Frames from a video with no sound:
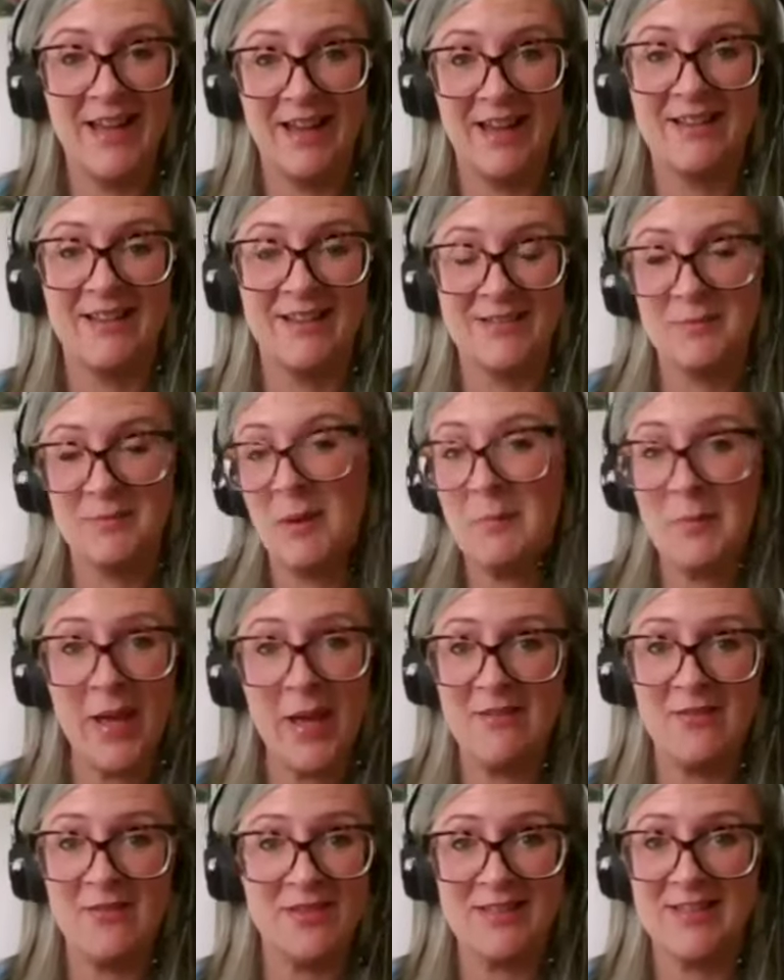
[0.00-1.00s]
yeah. Because my
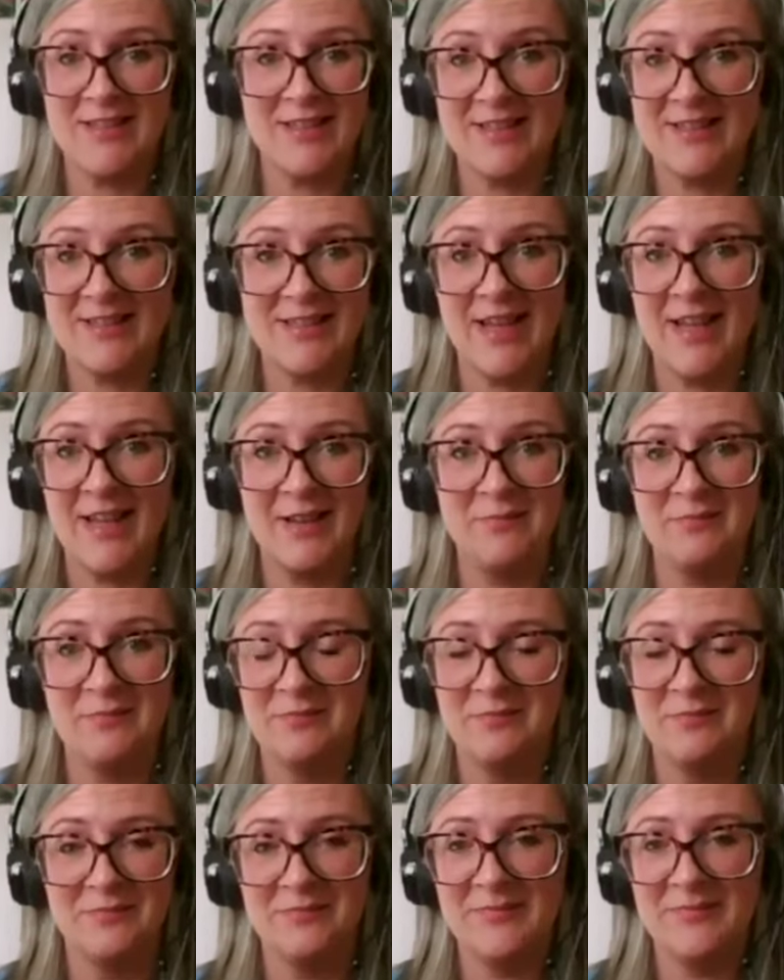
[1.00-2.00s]
parents are the same.
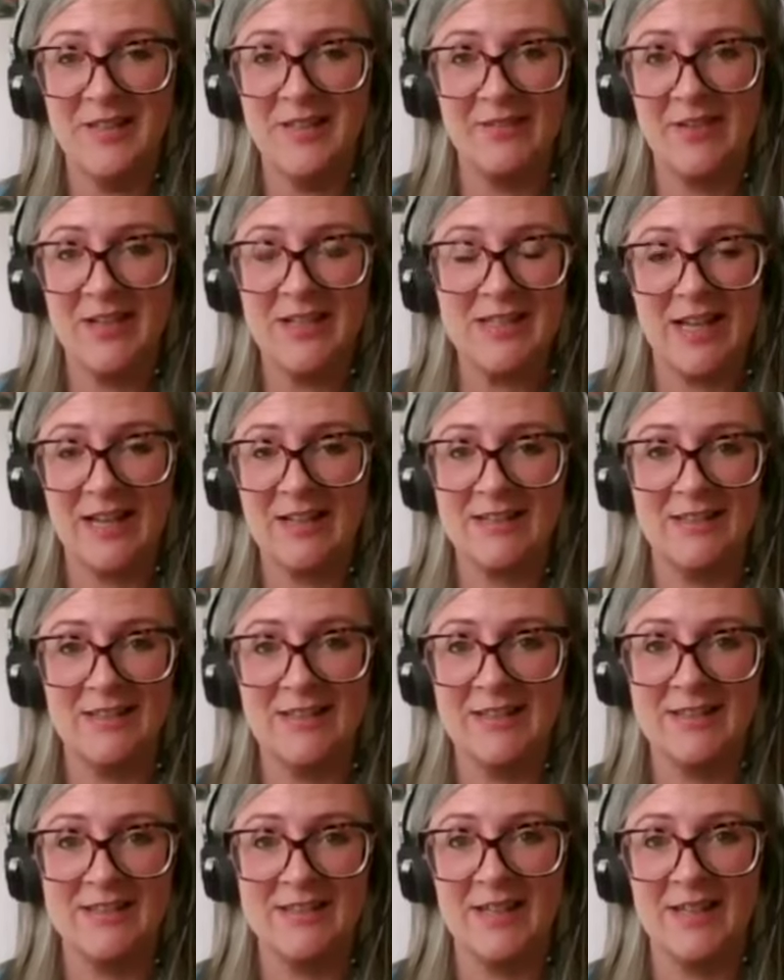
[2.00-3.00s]
They're exactly the